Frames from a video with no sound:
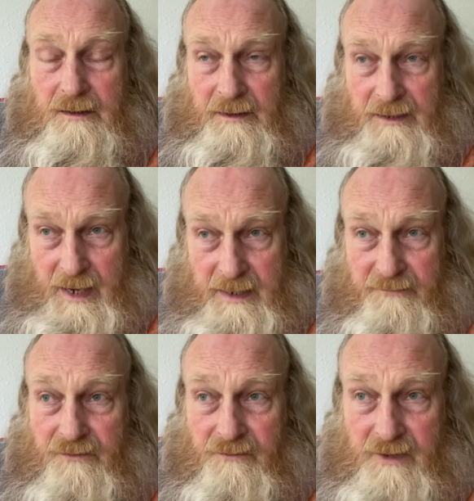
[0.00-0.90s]
Again,
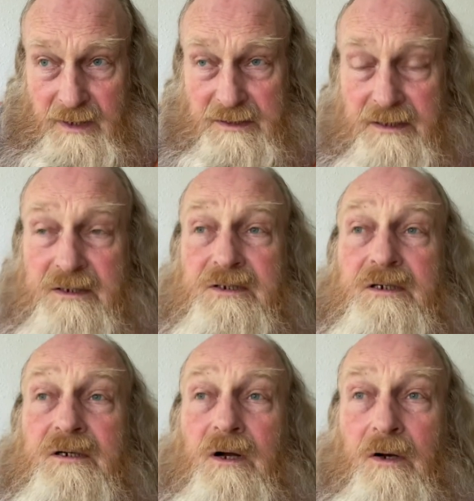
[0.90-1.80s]
for reasons
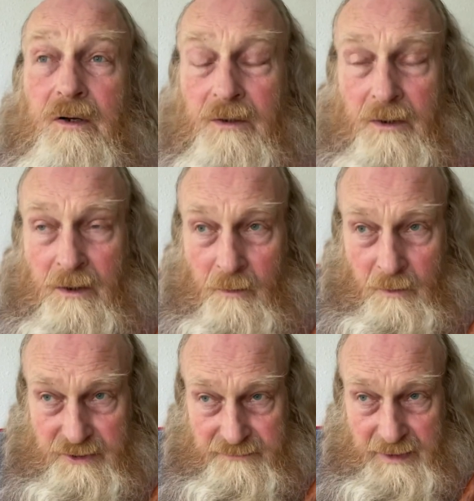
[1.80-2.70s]

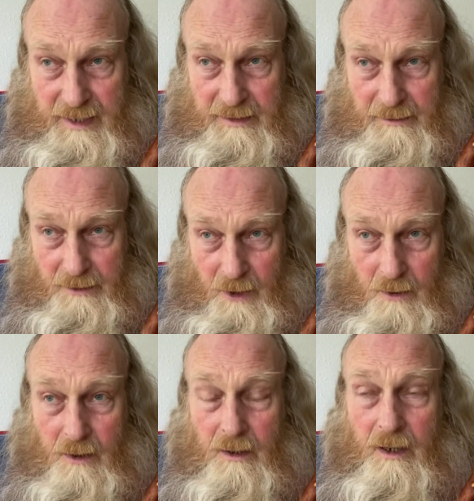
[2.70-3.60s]
which have taken
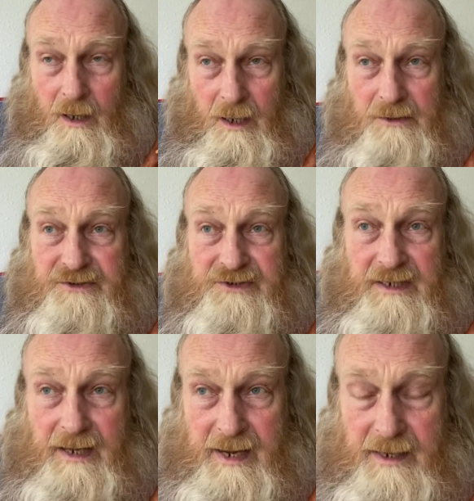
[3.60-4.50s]
long, hard
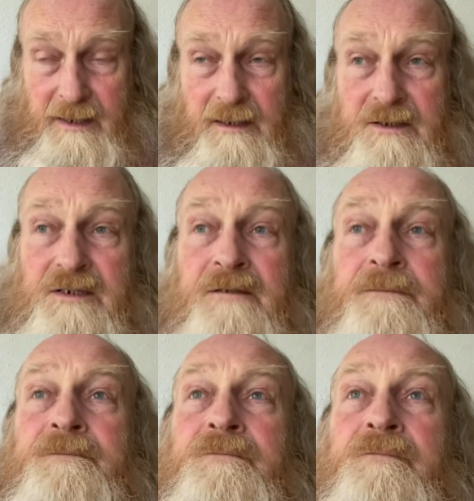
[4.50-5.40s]
decades
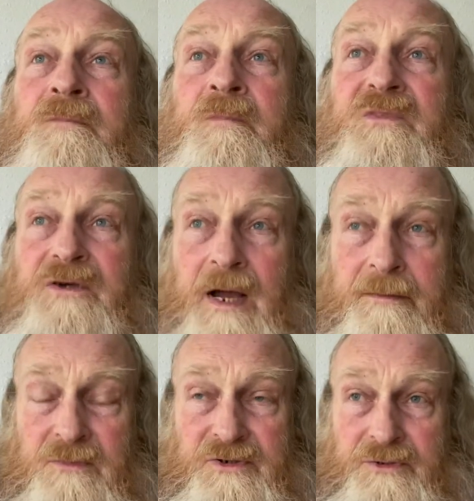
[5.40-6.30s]
to
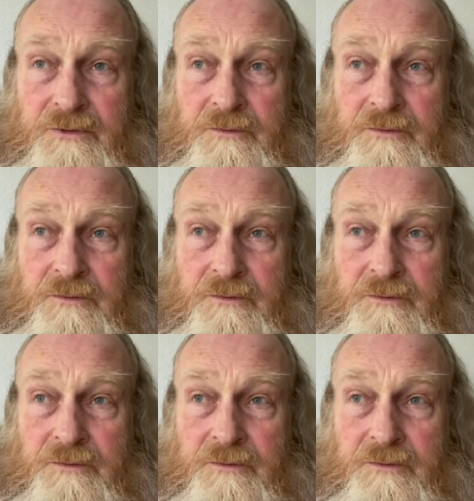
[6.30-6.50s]
come to,